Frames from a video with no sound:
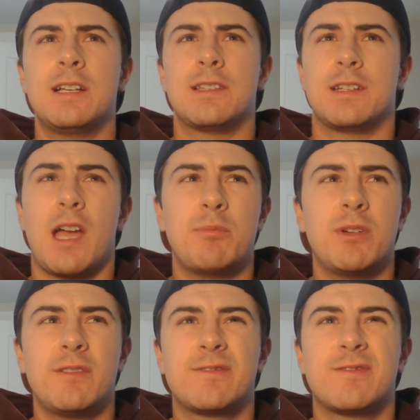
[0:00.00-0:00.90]
The type
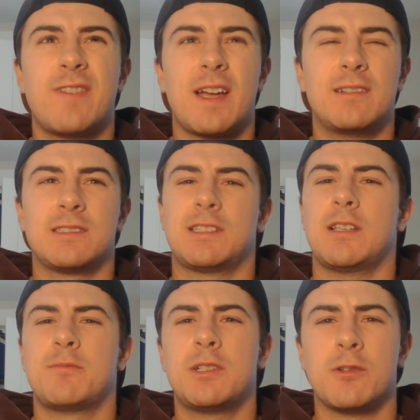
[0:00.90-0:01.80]
of final
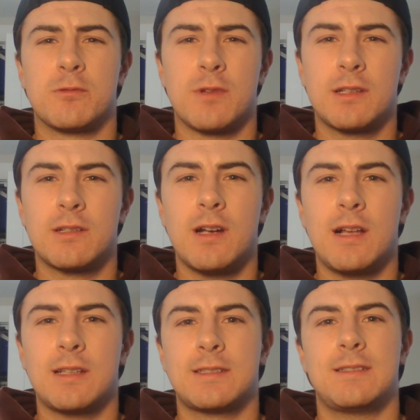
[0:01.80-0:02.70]
assessment you'll run
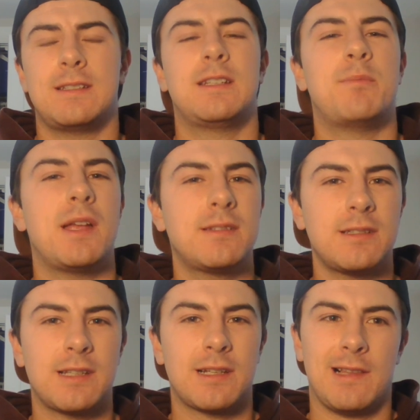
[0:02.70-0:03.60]
across, it depends
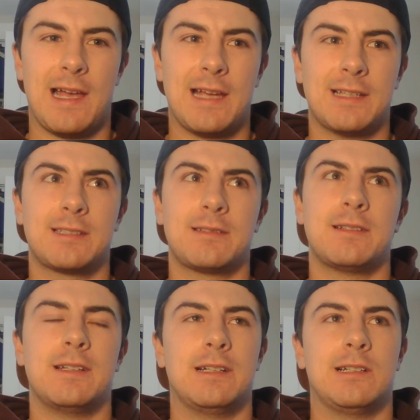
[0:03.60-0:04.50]
on the class.
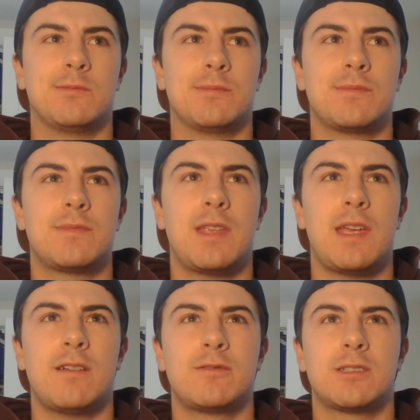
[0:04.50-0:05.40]
They
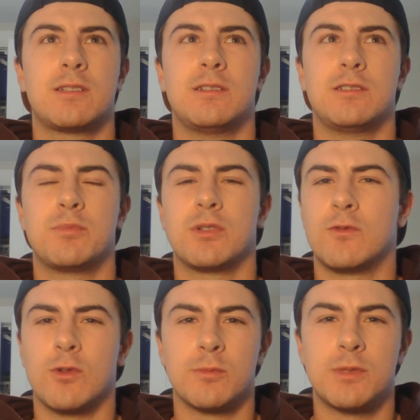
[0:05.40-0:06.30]
have what's called
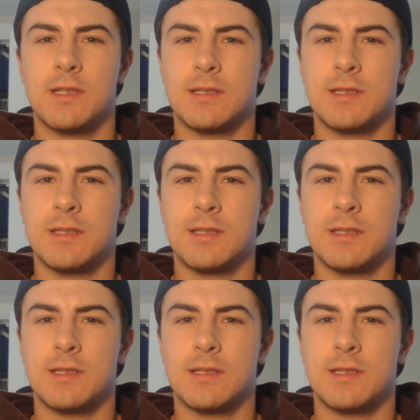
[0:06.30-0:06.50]
performance